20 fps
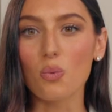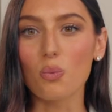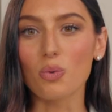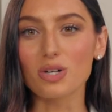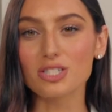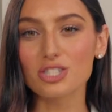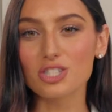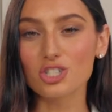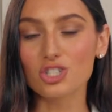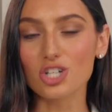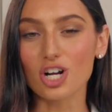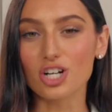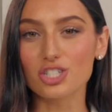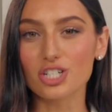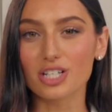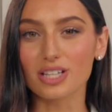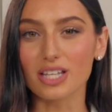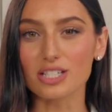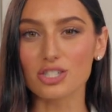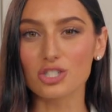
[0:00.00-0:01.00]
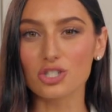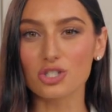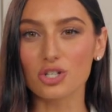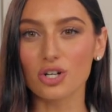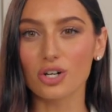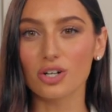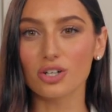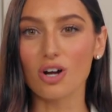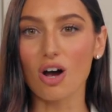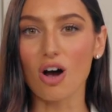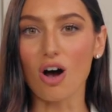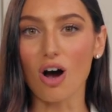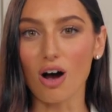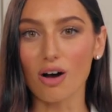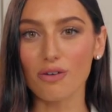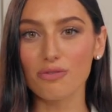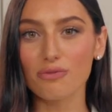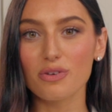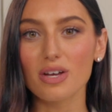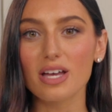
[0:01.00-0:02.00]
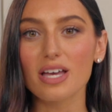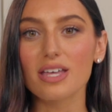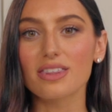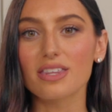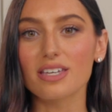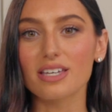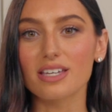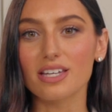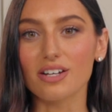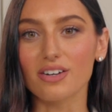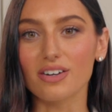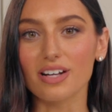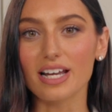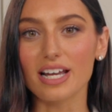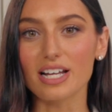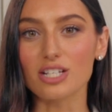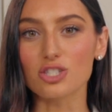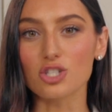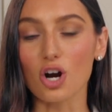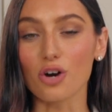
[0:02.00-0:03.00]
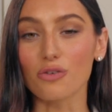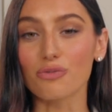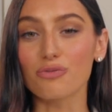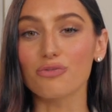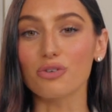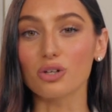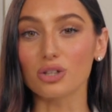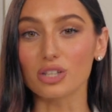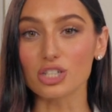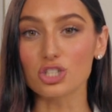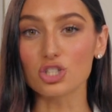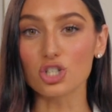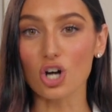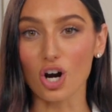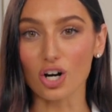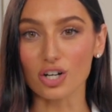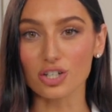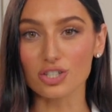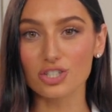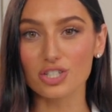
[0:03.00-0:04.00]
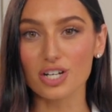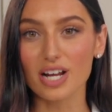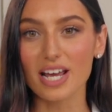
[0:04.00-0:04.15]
Once the charging lights turn off, the hearing aids are fully charged.